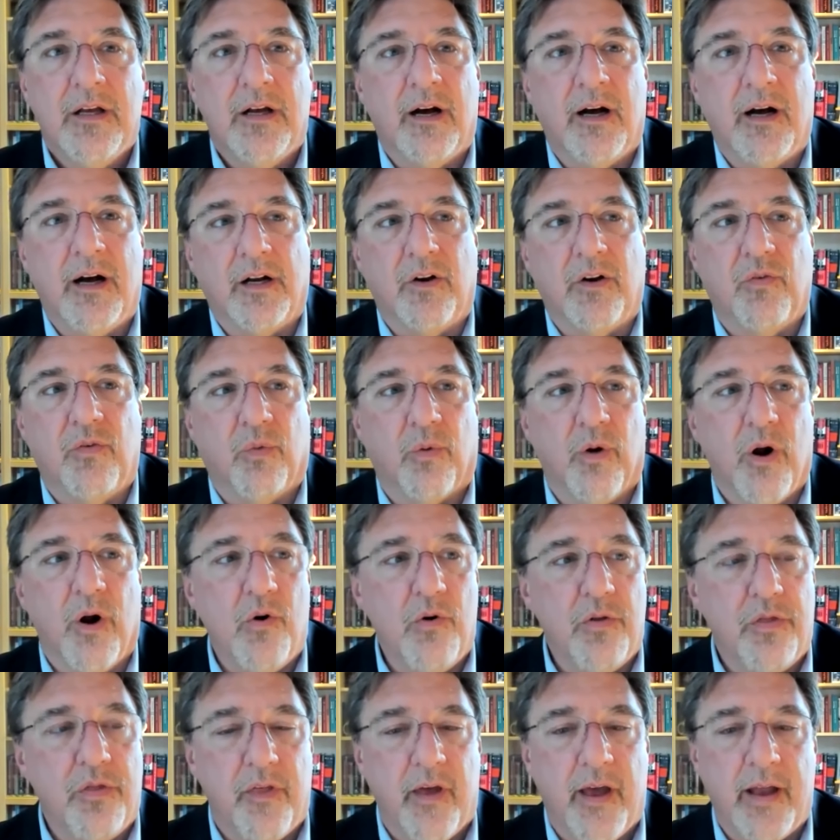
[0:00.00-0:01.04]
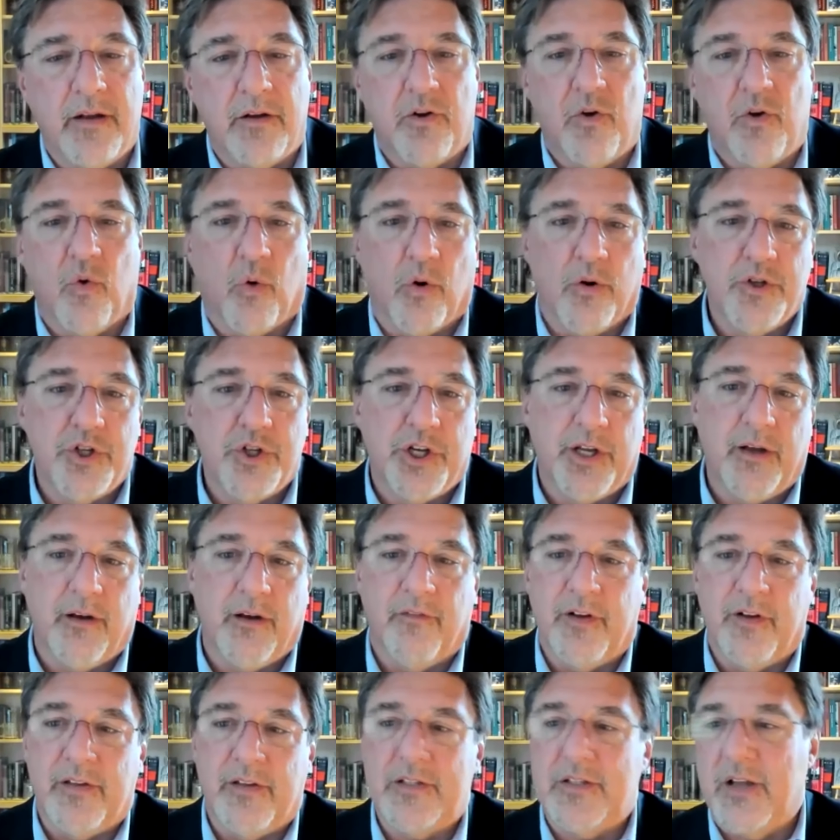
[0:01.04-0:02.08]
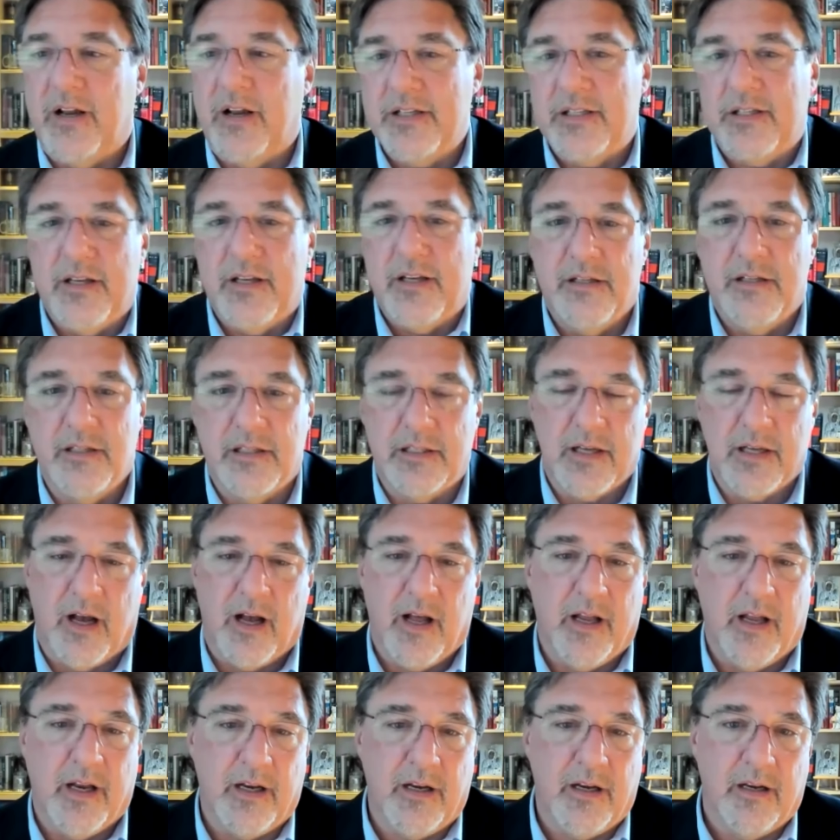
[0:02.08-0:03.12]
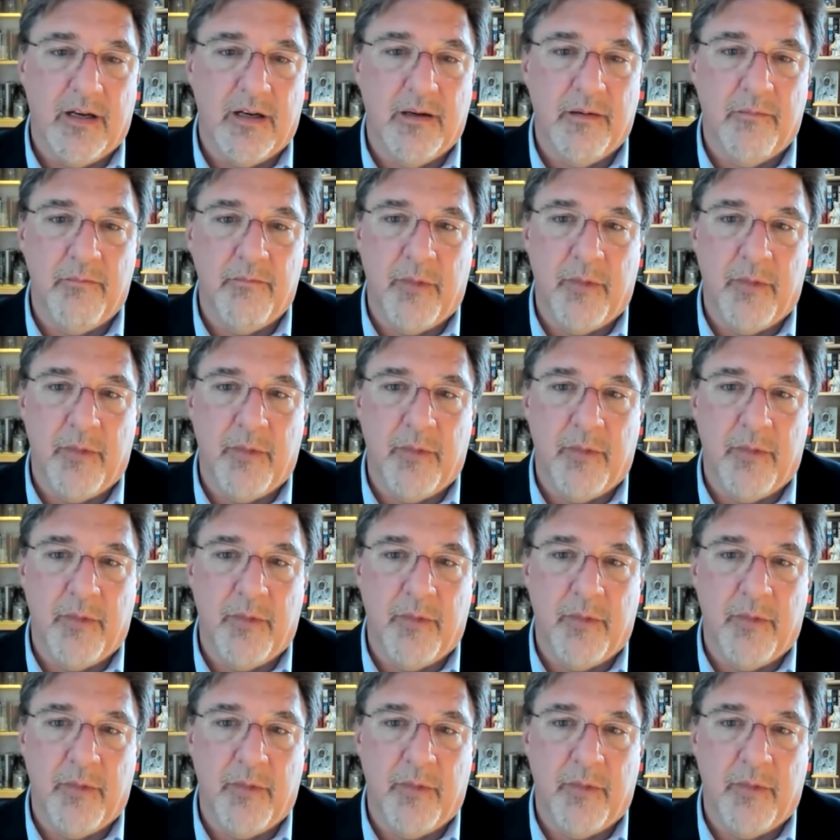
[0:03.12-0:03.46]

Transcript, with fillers: uh, growth and gorging of its citizens on